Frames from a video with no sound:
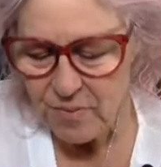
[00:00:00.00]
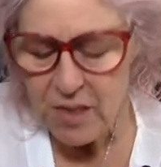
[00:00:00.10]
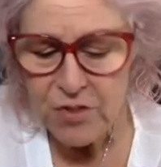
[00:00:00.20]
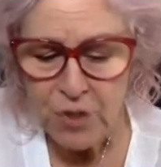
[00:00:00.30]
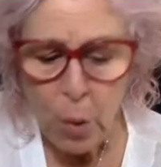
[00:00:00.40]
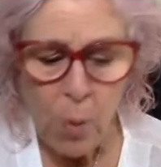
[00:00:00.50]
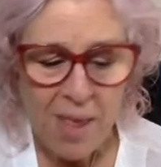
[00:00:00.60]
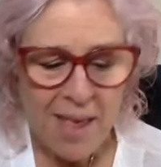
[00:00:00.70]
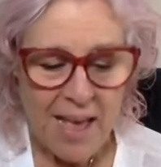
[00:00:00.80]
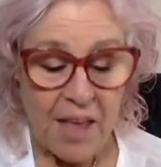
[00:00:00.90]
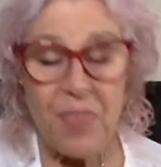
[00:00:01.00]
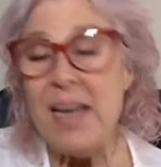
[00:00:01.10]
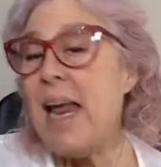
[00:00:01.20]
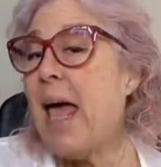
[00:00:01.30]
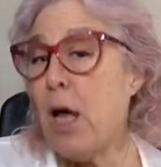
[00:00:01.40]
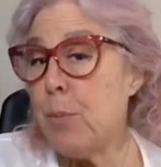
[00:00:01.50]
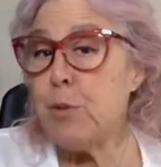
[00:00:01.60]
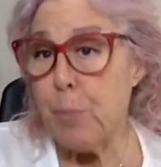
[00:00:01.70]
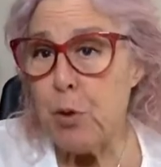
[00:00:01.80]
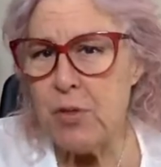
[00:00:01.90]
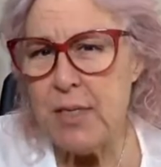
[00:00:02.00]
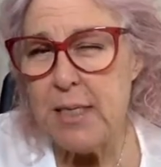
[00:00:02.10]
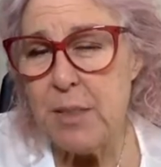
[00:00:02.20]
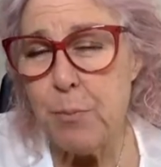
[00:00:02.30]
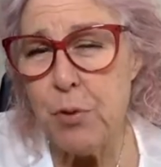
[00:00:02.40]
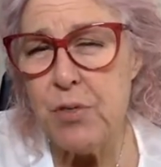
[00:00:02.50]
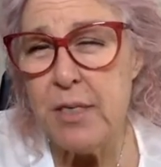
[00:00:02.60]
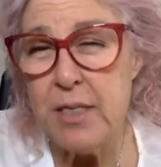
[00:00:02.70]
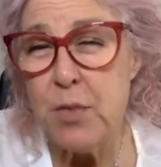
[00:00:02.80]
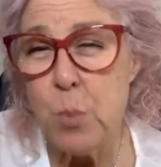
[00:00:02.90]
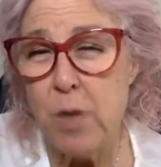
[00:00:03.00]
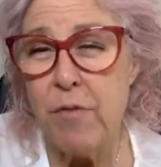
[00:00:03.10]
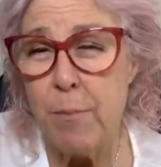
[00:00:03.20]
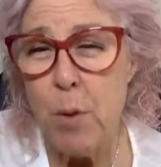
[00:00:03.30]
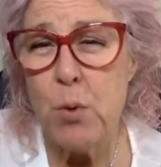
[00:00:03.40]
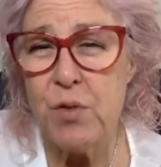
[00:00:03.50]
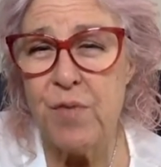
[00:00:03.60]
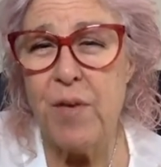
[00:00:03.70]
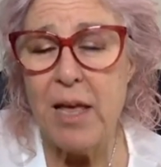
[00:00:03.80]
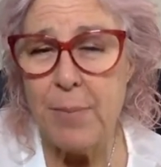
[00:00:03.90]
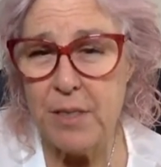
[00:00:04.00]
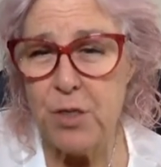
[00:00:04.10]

So Athena helped Perseus, and Perseus is one of the most famous